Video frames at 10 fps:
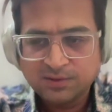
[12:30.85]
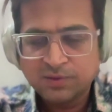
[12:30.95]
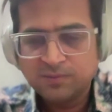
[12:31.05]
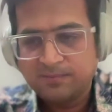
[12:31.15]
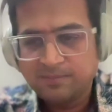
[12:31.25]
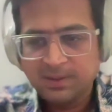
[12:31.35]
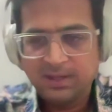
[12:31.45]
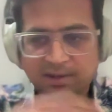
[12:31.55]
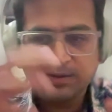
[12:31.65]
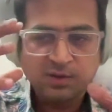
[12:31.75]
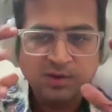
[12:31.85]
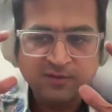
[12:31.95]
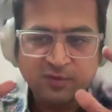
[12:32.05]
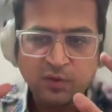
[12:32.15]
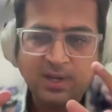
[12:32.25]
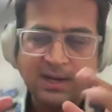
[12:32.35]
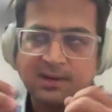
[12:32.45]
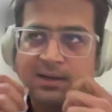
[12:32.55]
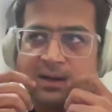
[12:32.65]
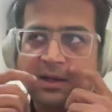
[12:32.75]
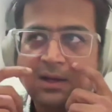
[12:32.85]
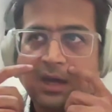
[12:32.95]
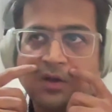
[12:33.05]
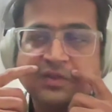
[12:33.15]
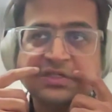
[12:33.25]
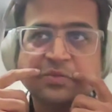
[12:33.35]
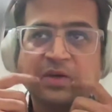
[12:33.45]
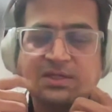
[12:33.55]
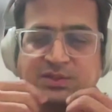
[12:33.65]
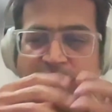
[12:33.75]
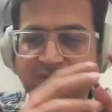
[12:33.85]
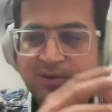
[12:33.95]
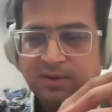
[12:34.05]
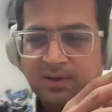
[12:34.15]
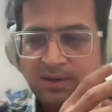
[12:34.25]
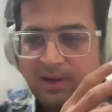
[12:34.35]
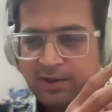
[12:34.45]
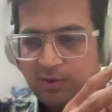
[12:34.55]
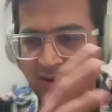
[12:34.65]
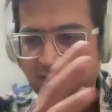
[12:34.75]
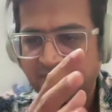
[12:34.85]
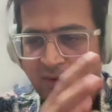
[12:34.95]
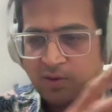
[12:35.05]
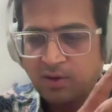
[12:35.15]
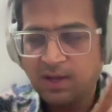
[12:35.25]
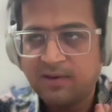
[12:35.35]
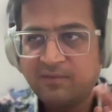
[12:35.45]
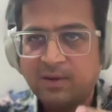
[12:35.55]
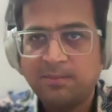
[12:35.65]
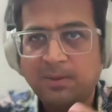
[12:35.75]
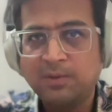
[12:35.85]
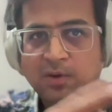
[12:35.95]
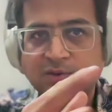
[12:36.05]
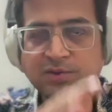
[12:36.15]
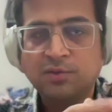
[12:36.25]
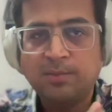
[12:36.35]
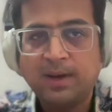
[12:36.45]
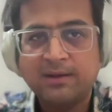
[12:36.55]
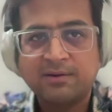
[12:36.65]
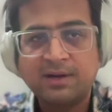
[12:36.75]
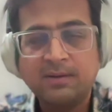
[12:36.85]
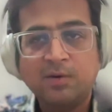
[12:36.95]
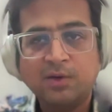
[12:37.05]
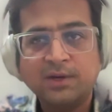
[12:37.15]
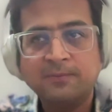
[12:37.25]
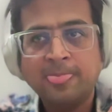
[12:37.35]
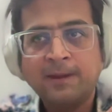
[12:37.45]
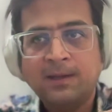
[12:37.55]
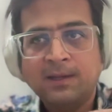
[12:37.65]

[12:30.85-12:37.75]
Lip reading: So, if you look at how this works, you have, I don't know if you all are aware, and maybe you all should go back and read about it.